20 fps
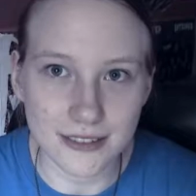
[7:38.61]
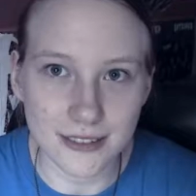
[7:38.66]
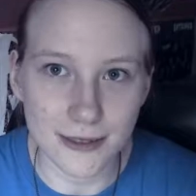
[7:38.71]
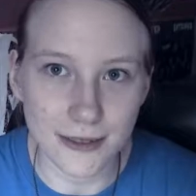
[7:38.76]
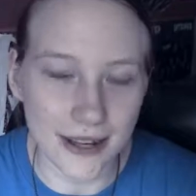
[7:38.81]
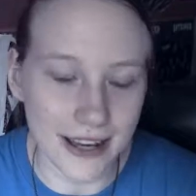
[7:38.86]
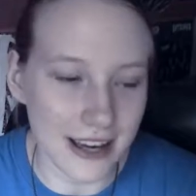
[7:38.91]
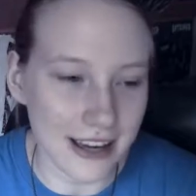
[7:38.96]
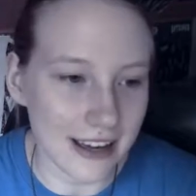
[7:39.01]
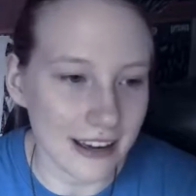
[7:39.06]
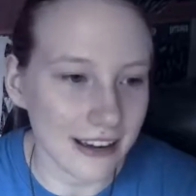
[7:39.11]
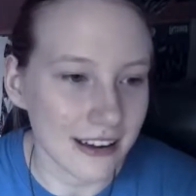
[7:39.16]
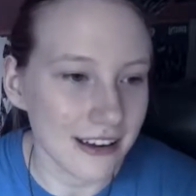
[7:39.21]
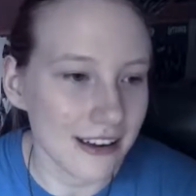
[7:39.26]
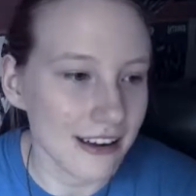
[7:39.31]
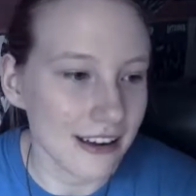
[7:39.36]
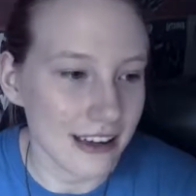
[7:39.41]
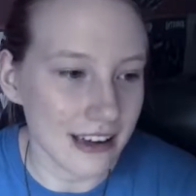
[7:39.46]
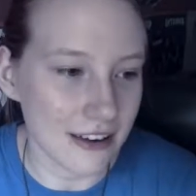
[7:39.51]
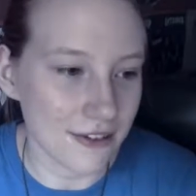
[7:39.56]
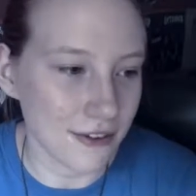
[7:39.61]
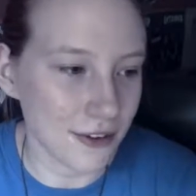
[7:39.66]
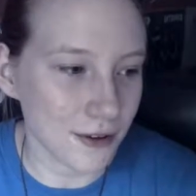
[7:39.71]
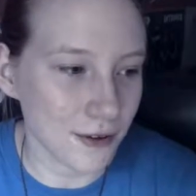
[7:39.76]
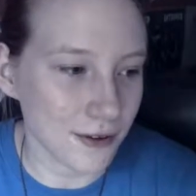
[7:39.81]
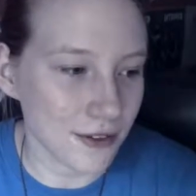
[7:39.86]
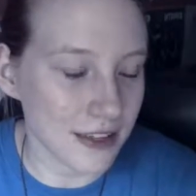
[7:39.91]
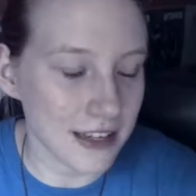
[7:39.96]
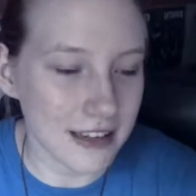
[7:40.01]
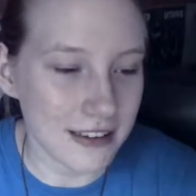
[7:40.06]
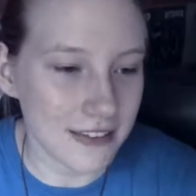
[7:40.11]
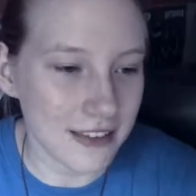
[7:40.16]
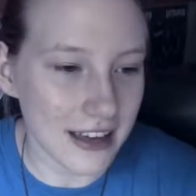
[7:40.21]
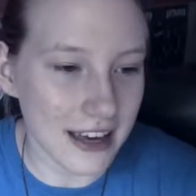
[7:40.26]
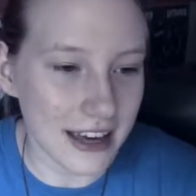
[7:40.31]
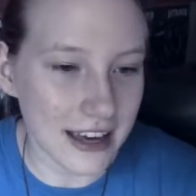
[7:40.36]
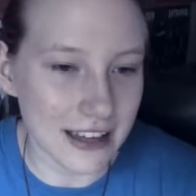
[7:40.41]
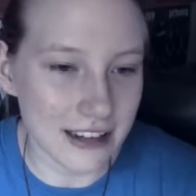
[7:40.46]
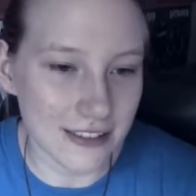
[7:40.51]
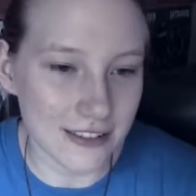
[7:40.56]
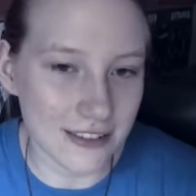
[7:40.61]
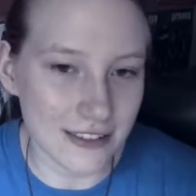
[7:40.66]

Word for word: Okay, if you think that